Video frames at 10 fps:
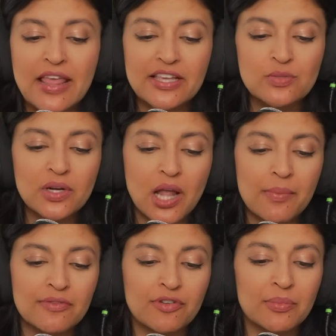This one
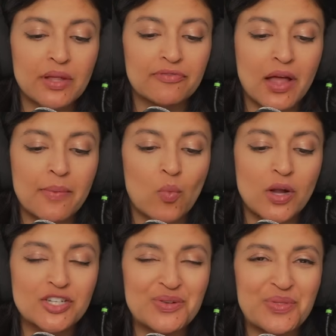coming from
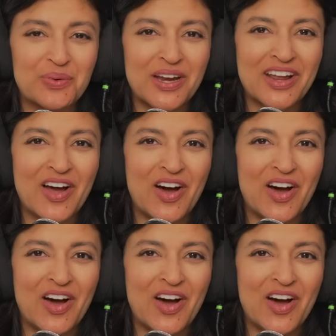LaFlemme123